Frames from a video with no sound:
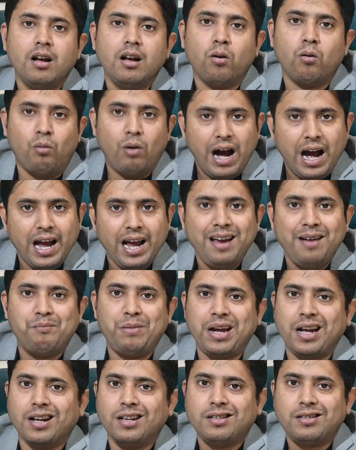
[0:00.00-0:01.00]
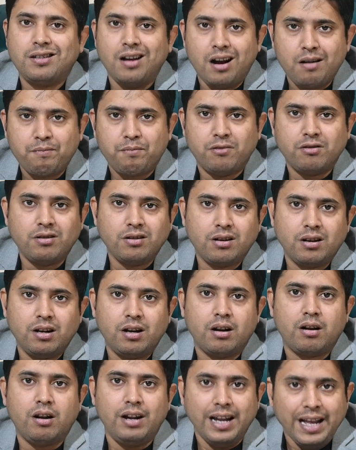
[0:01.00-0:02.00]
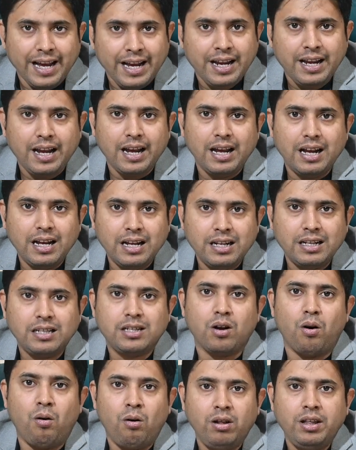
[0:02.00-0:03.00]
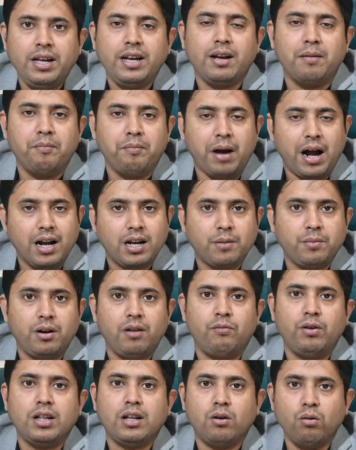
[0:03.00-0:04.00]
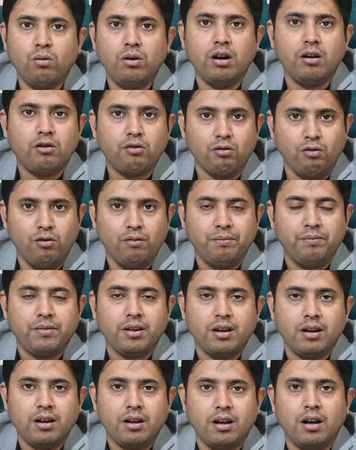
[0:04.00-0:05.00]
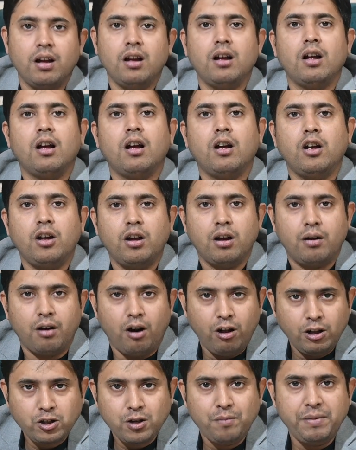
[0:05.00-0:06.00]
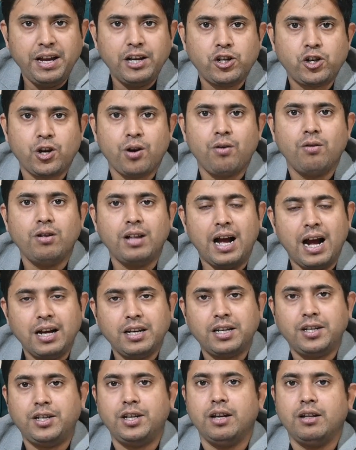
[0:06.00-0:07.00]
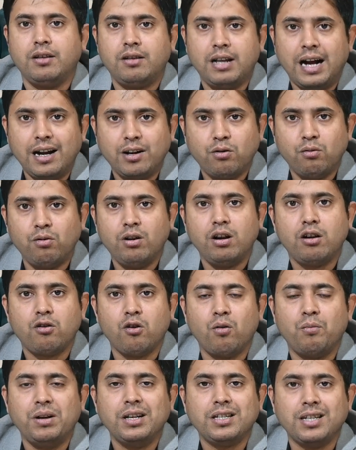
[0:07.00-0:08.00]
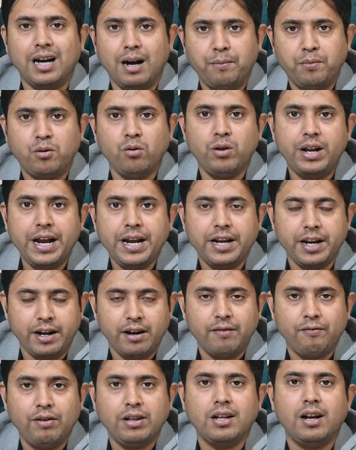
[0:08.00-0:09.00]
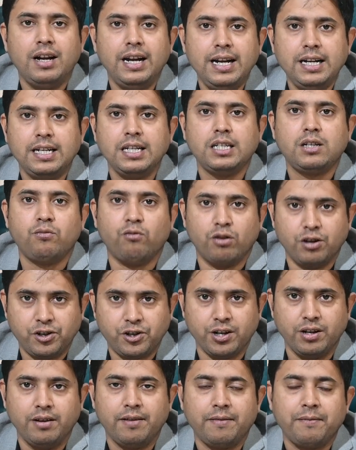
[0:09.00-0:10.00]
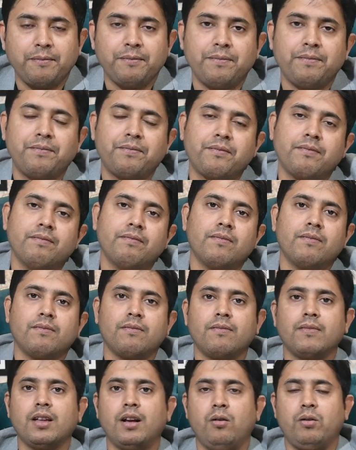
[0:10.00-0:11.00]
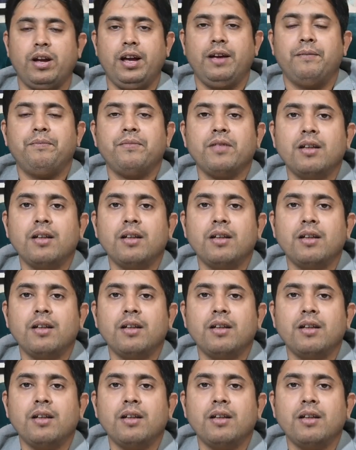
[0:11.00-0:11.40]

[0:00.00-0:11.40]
Why? Because that particular link is only compatible with Google Chrome. Also make sure that Google Chrome is up to date with the latest version. Okay.